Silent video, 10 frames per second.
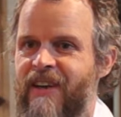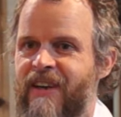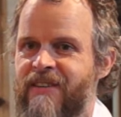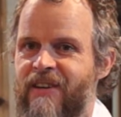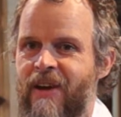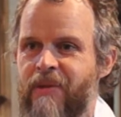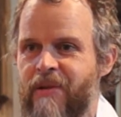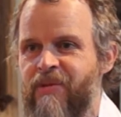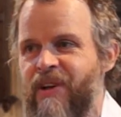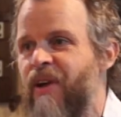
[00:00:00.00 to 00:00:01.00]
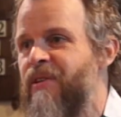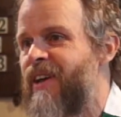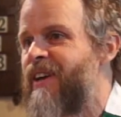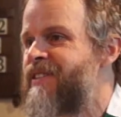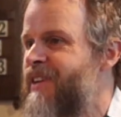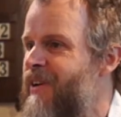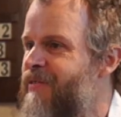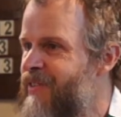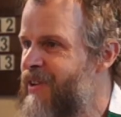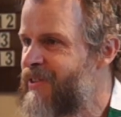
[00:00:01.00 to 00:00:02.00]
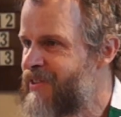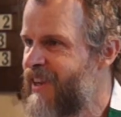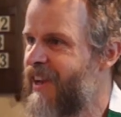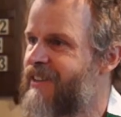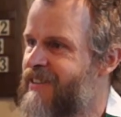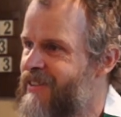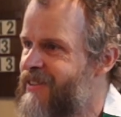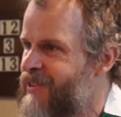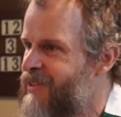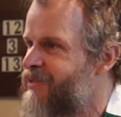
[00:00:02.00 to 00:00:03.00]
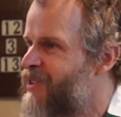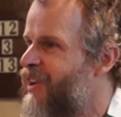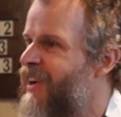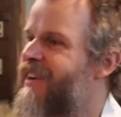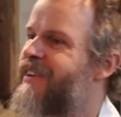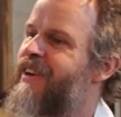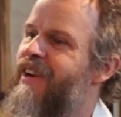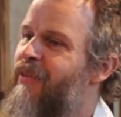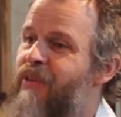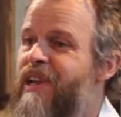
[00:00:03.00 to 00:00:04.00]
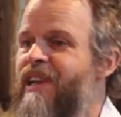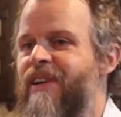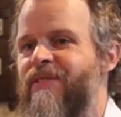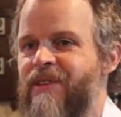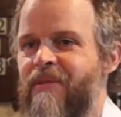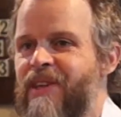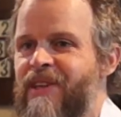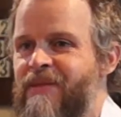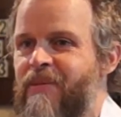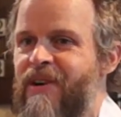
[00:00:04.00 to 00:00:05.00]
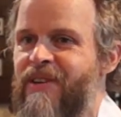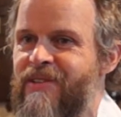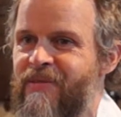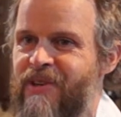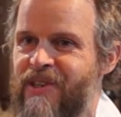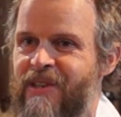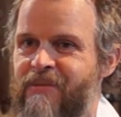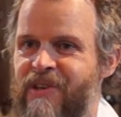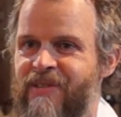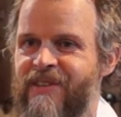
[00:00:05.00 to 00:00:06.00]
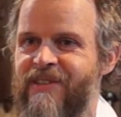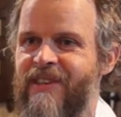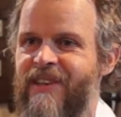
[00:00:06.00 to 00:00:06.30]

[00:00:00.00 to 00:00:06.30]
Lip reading: So now people go there to go and view the sets and sort of try and relive some of the experience of watching the movies.